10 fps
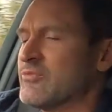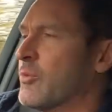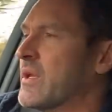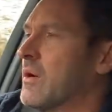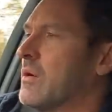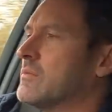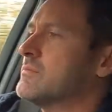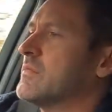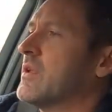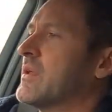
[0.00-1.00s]
Probably not.
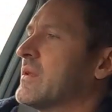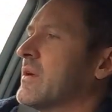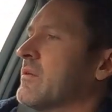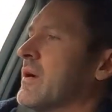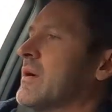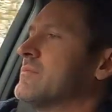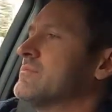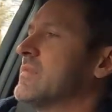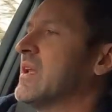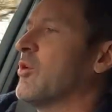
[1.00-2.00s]
I think they're a
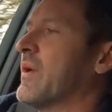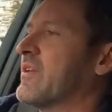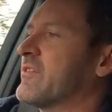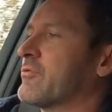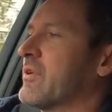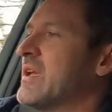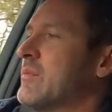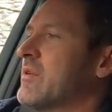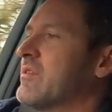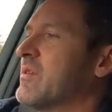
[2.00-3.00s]
little bit
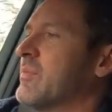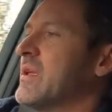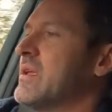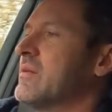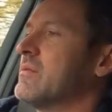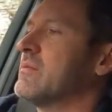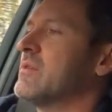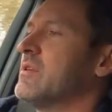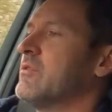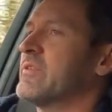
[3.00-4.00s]
extreme to be
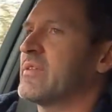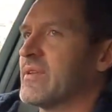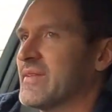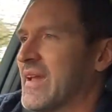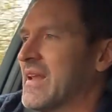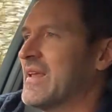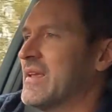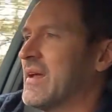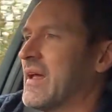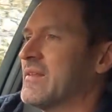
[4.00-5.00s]
used as a
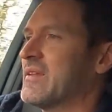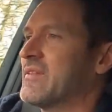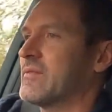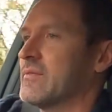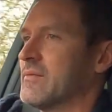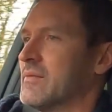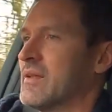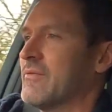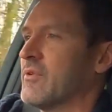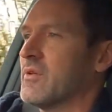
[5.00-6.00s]
daily at this
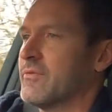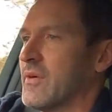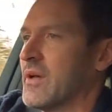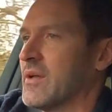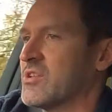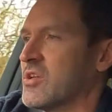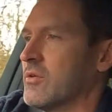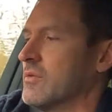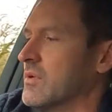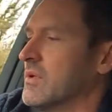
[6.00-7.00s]
level of
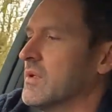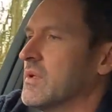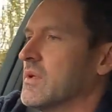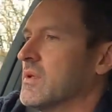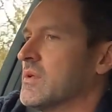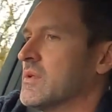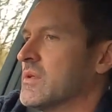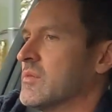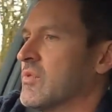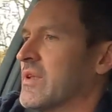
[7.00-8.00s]
tune.
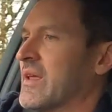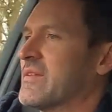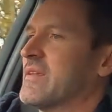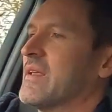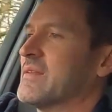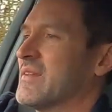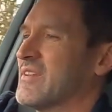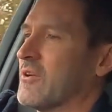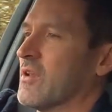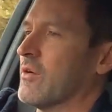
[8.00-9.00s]
But that said,
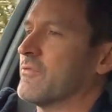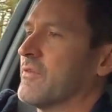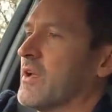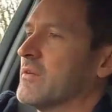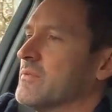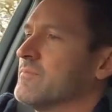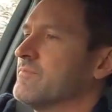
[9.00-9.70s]
they're a lot of fun.